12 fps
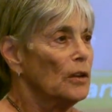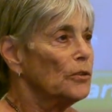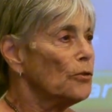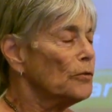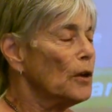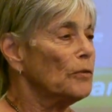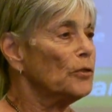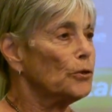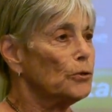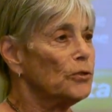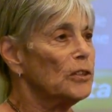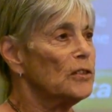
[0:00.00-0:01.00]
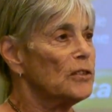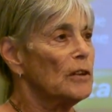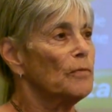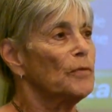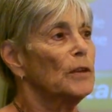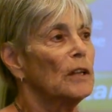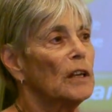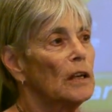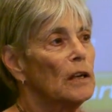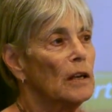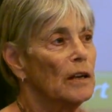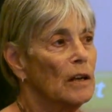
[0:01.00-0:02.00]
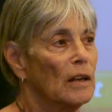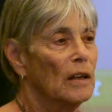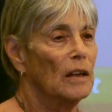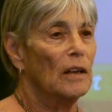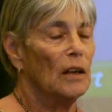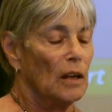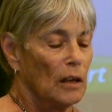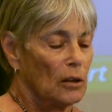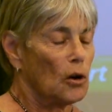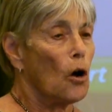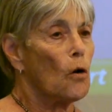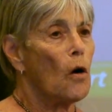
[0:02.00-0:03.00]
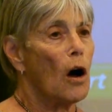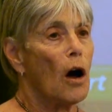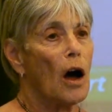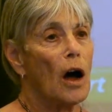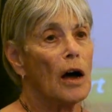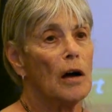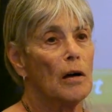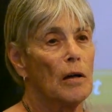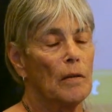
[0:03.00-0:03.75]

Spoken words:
So if you have Circe Symphony, Koha,